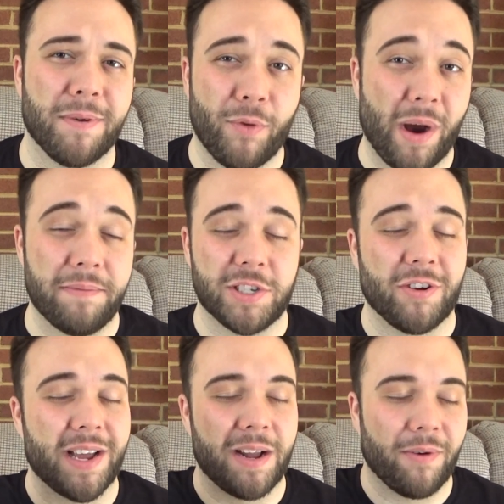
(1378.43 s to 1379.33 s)
before I have to
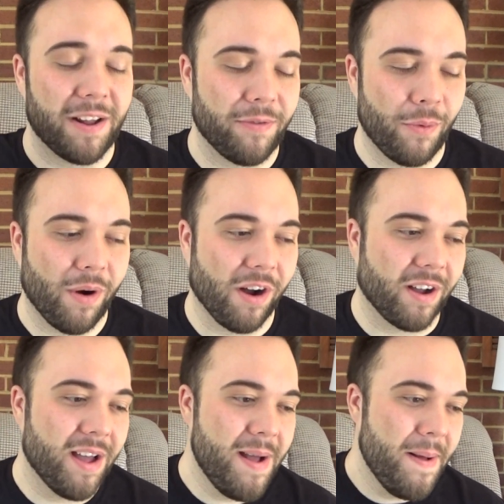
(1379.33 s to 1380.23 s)
start getting ready for
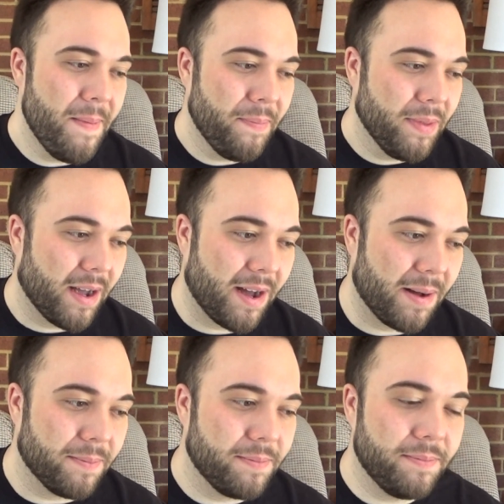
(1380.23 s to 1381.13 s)
work.
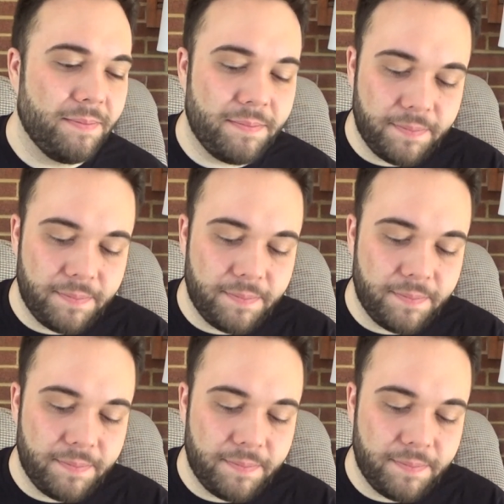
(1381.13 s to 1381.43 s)
Wow.